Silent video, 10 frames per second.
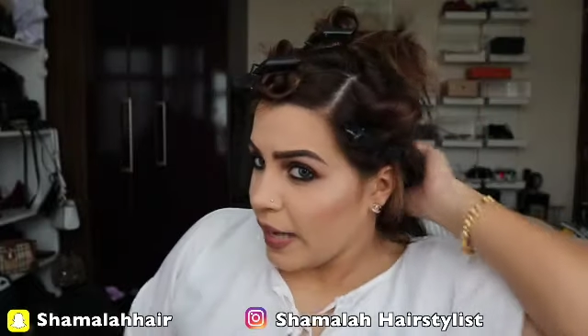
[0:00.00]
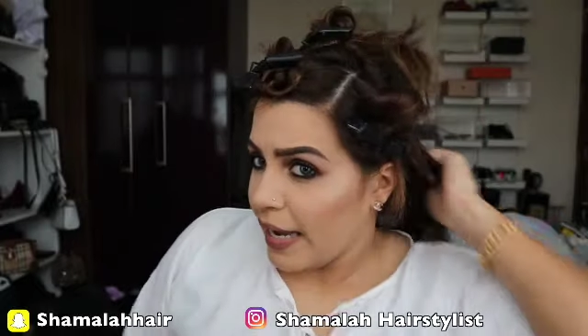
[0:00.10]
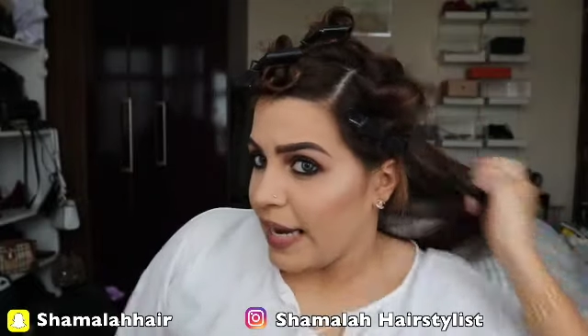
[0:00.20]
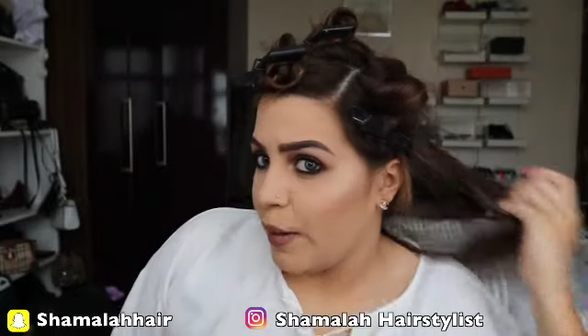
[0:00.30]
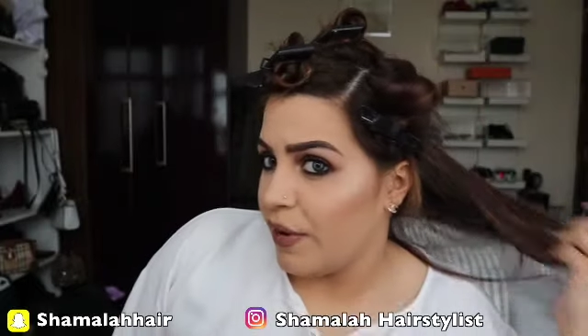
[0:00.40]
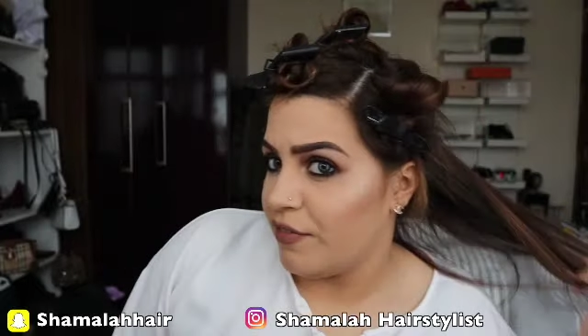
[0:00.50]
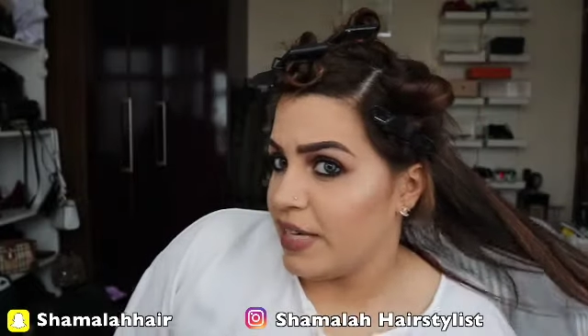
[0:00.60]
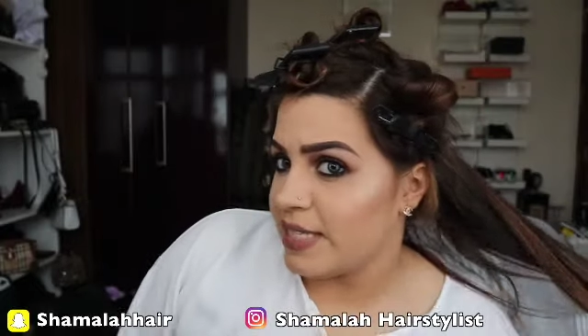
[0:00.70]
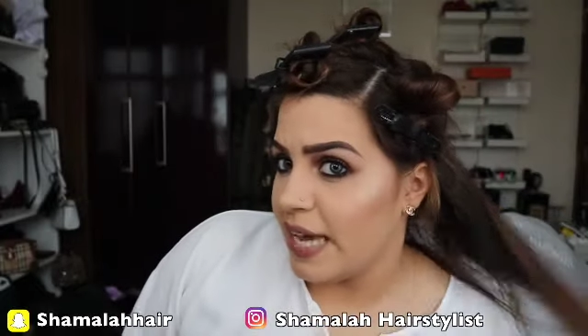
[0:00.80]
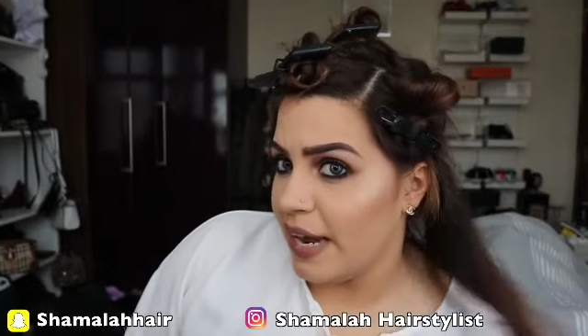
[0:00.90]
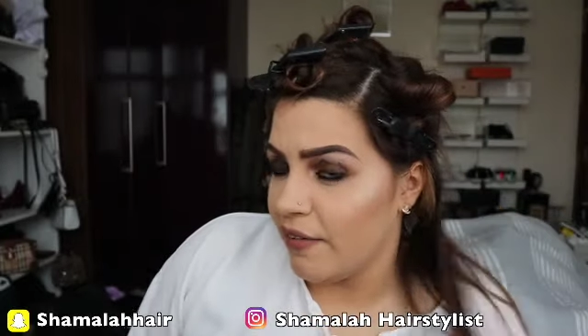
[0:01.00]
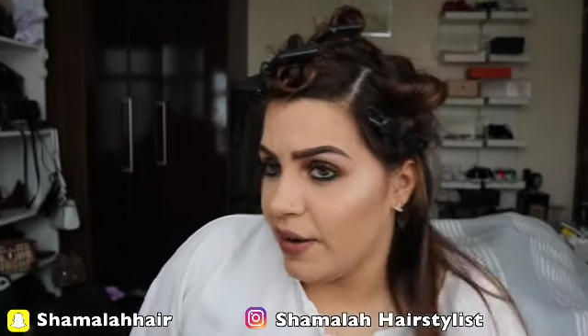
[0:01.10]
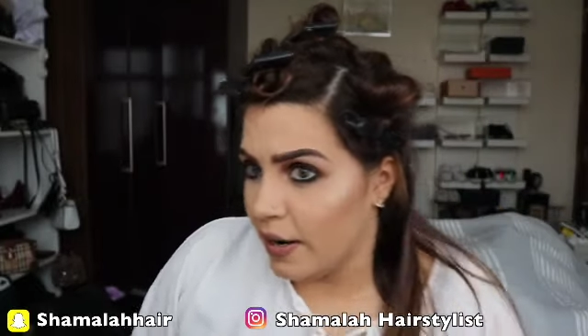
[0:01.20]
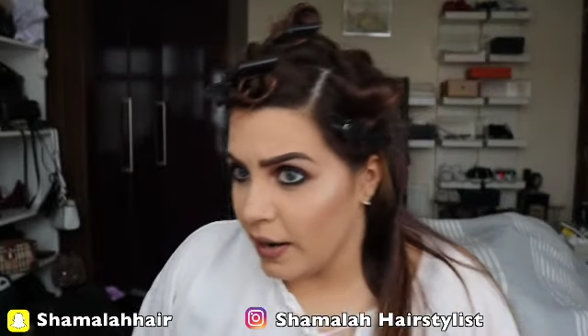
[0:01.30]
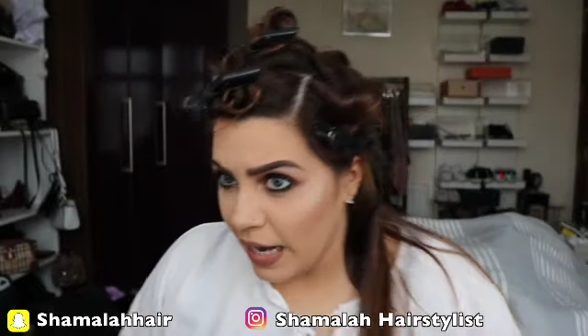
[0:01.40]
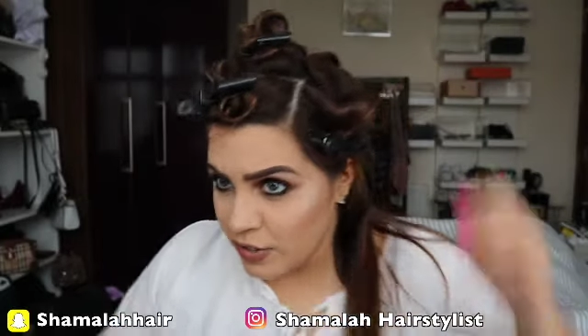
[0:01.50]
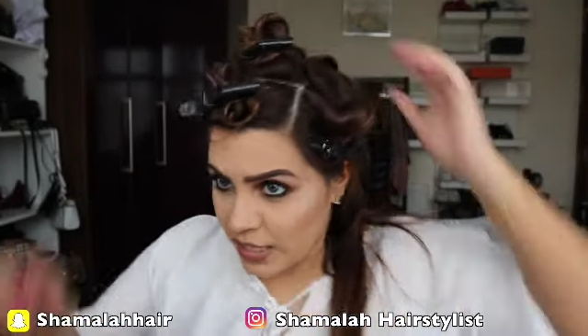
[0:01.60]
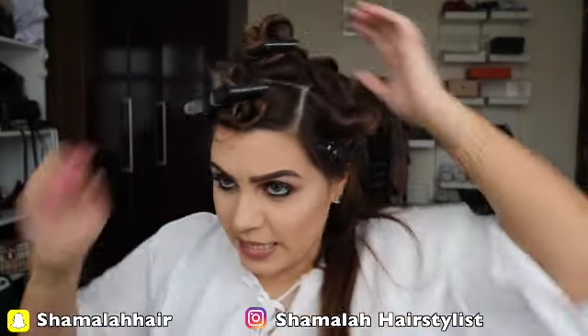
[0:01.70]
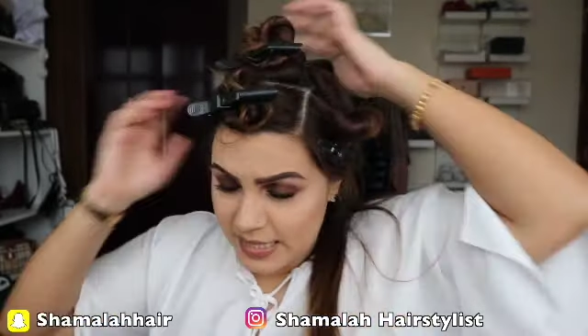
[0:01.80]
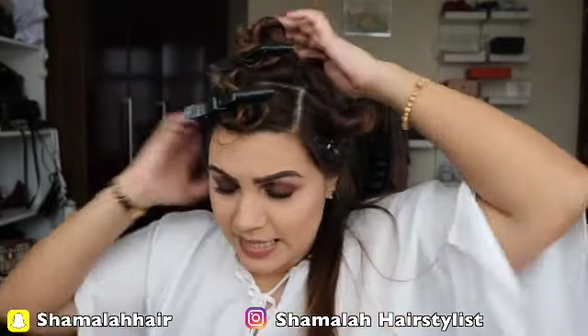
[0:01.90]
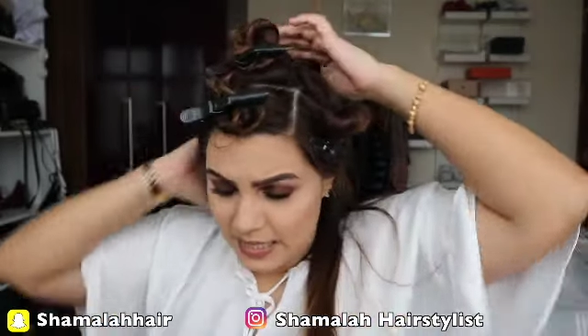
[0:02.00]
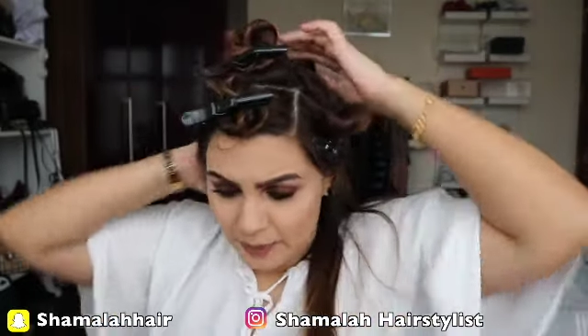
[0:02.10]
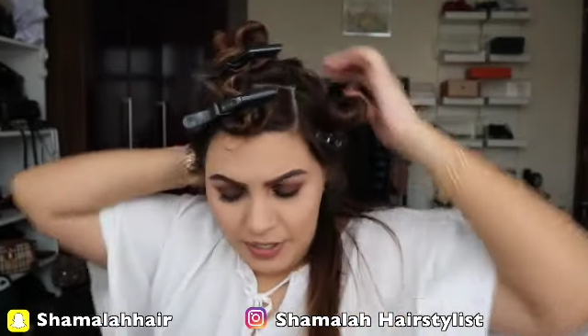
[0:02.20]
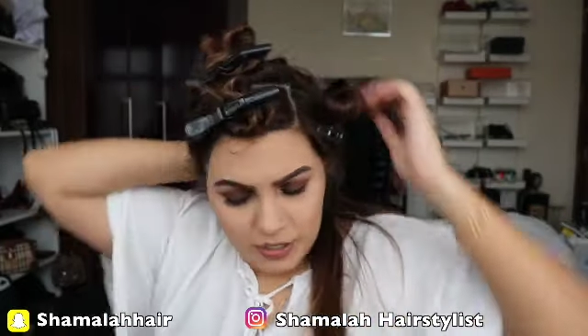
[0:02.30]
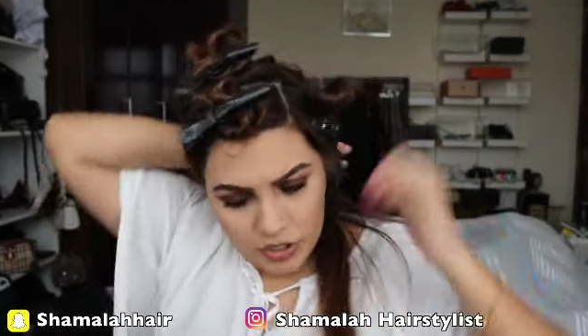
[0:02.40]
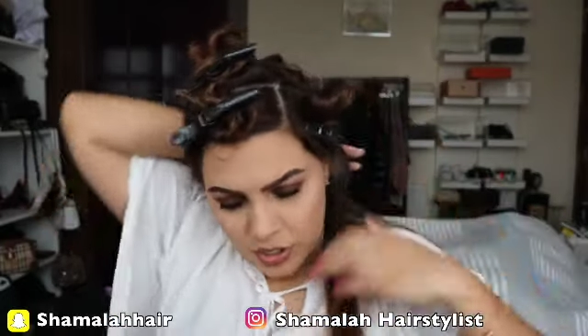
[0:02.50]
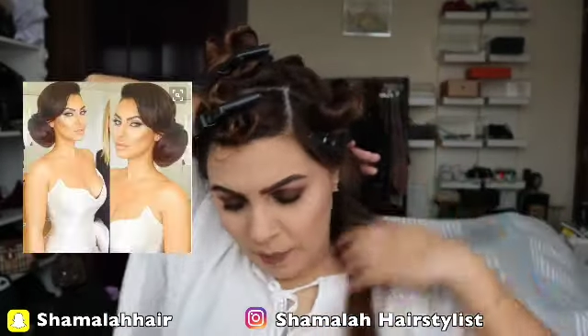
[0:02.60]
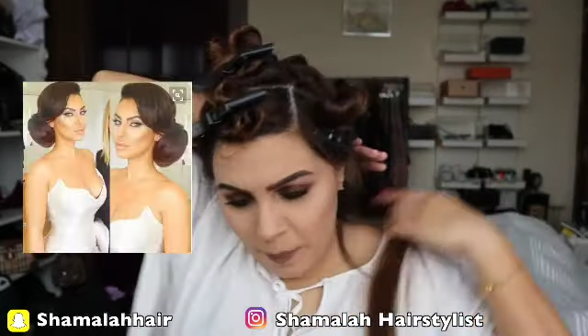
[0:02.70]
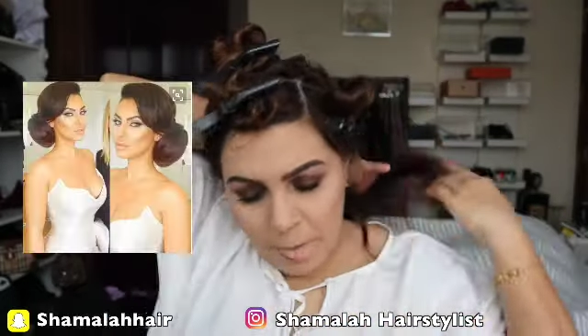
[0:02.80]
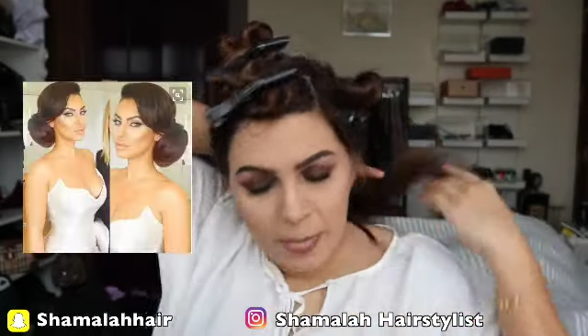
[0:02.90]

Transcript: And now with this area, as you can see in the picture,